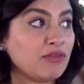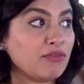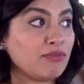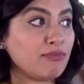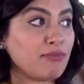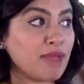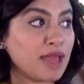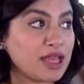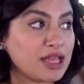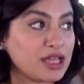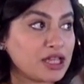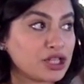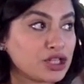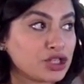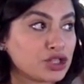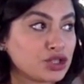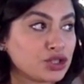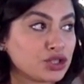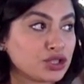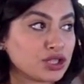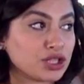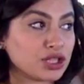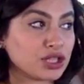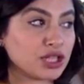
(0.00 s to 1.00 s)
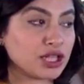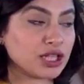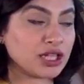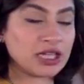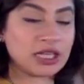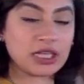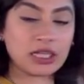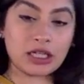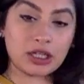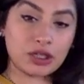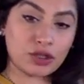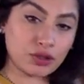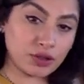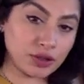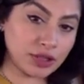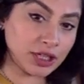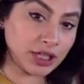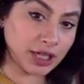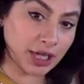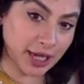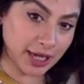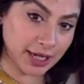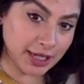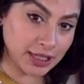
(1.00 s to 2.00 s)
making sure that they
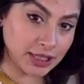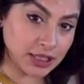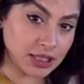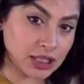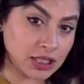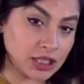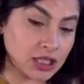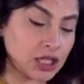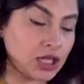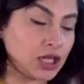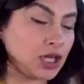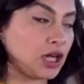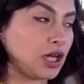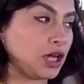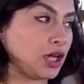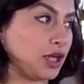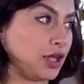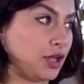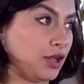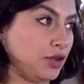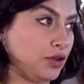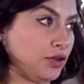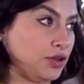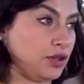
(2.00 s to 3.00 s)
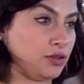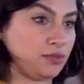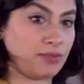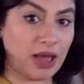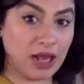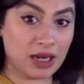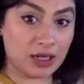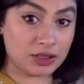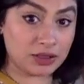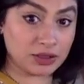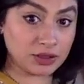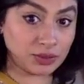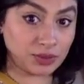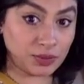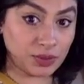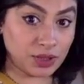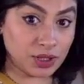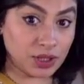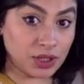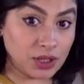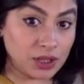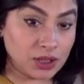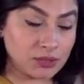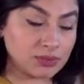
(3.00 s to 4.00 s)
create a healthy balance
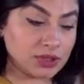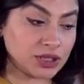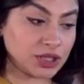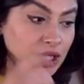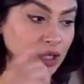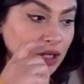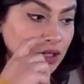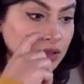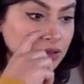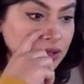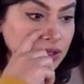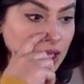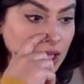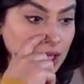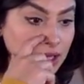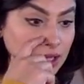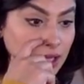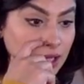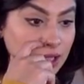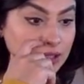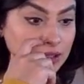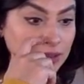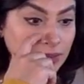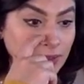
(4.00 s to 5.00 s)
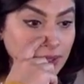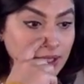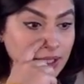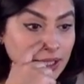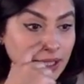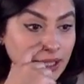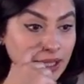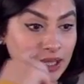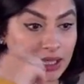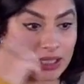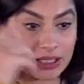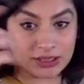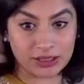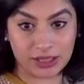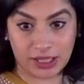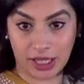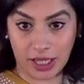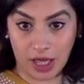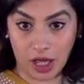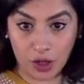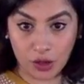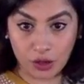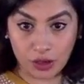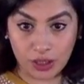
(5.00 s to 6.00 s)
within themselves. And that's why, like, things
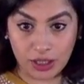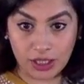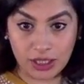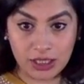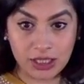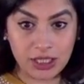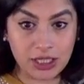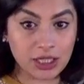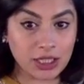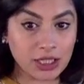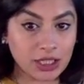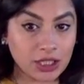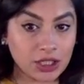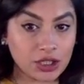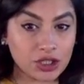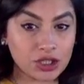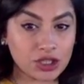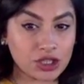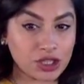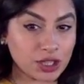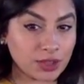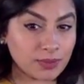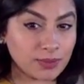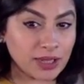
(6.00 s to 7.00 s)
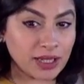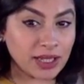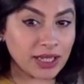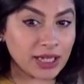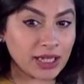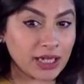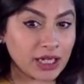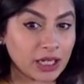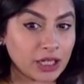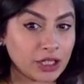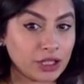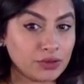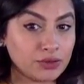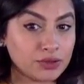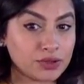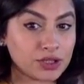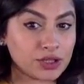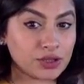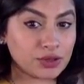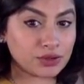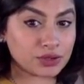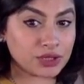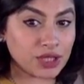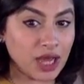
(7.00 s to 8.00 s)
like healthy eating, gymming, like
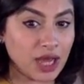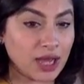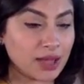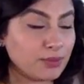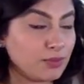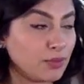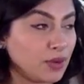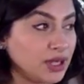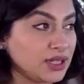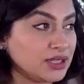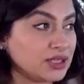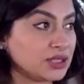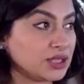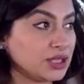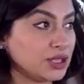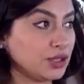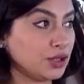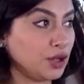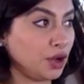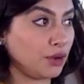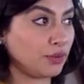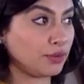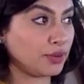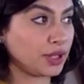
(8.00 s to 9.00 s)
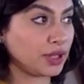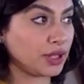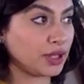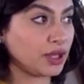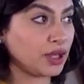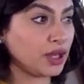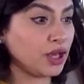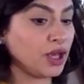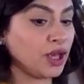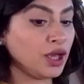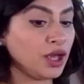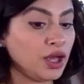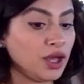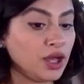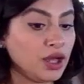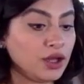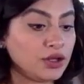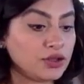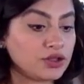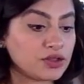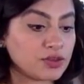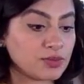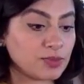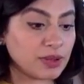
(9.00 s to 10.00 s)
using your time wisely, going
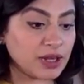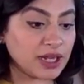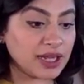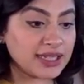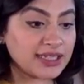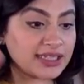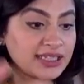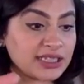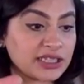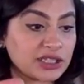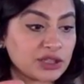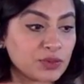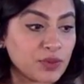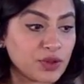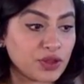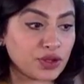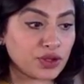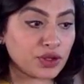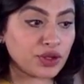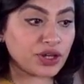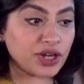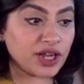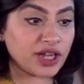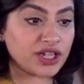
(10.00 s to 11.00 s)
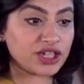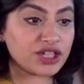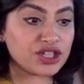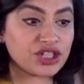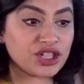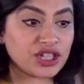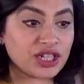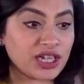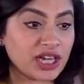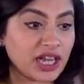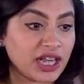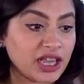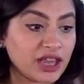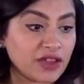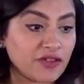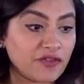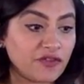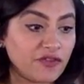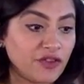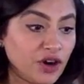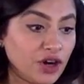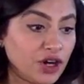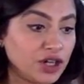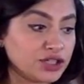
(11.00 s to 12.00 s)
to places with good energy, like the
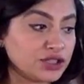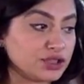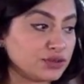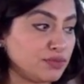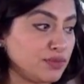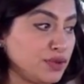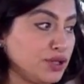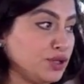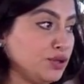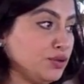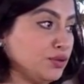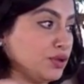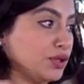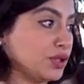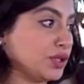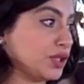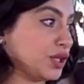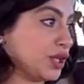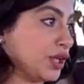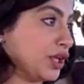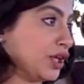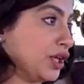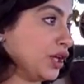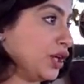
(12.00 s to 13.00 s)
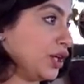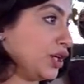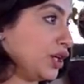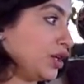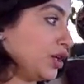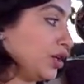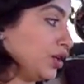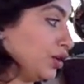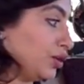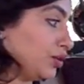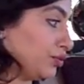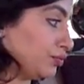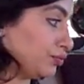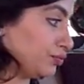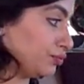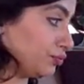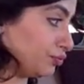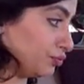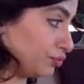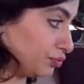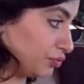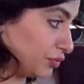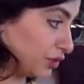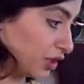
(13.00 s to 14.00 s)
forest, where you can like
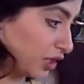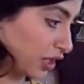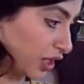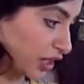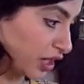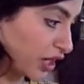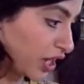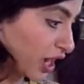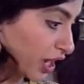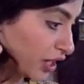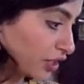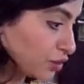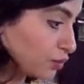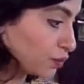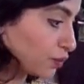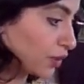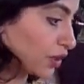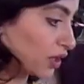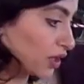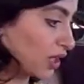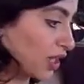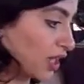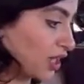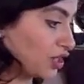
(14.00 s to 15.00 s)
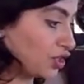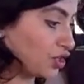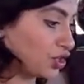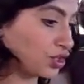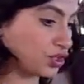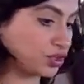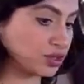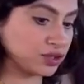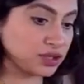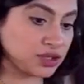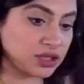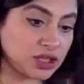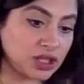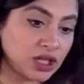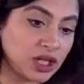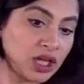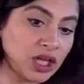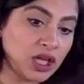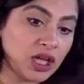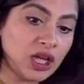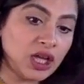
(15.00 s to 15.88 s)
connect with nature and